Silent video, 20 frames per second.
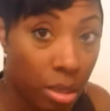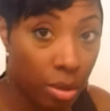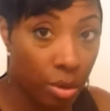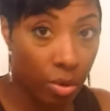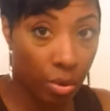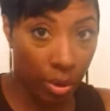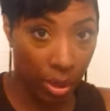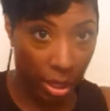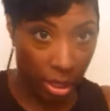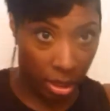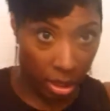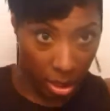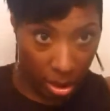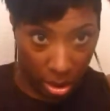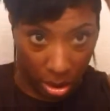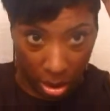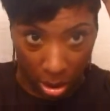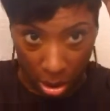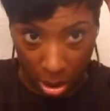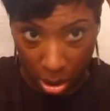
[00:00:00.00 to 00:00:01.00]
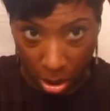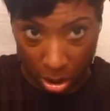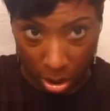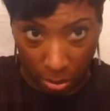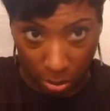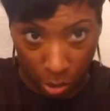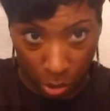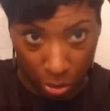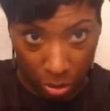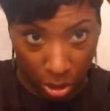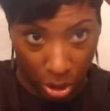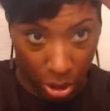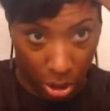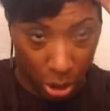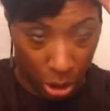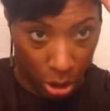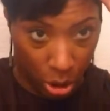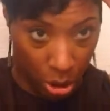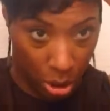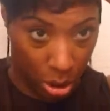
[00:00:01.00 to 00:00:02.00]
going in the same
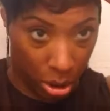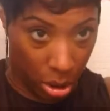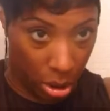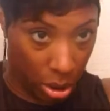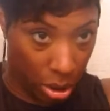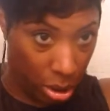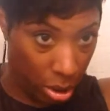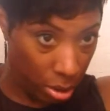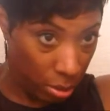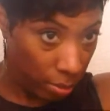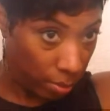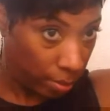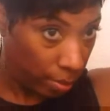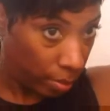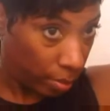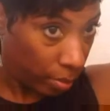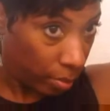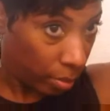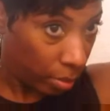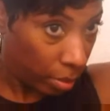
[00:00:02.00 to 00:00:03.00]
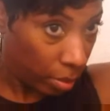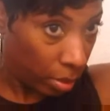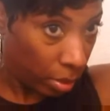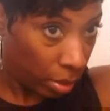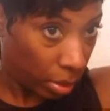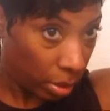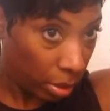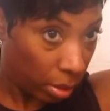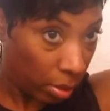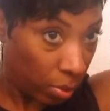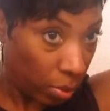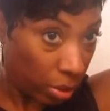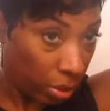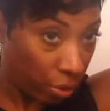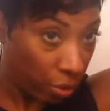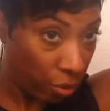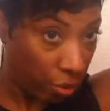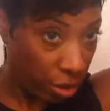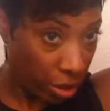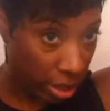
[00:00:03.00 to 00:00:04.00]
direction. And with
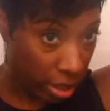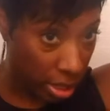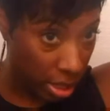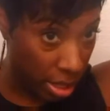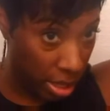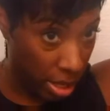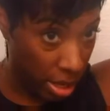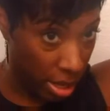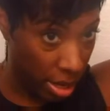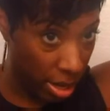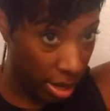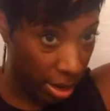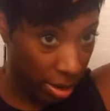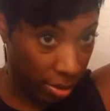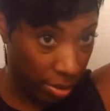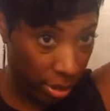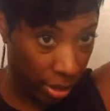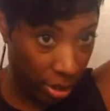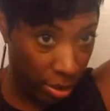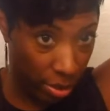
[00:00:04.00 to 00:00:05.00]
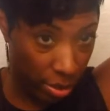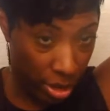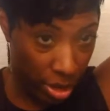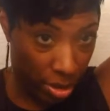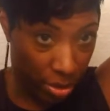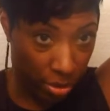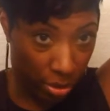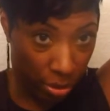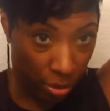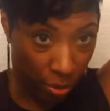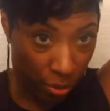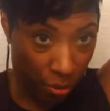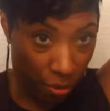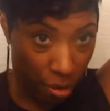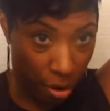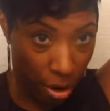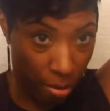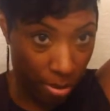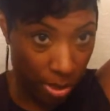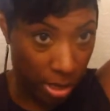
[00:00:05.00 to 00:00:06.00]
the front, I only go down so
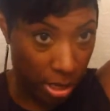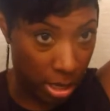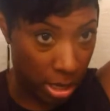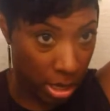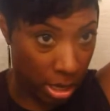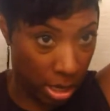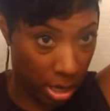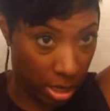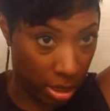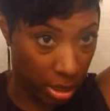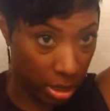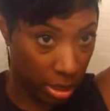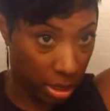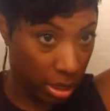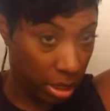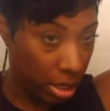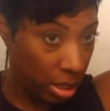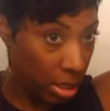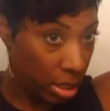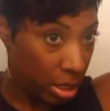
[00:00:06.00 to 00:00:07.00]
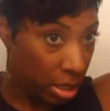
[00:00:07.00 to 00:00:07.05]
far because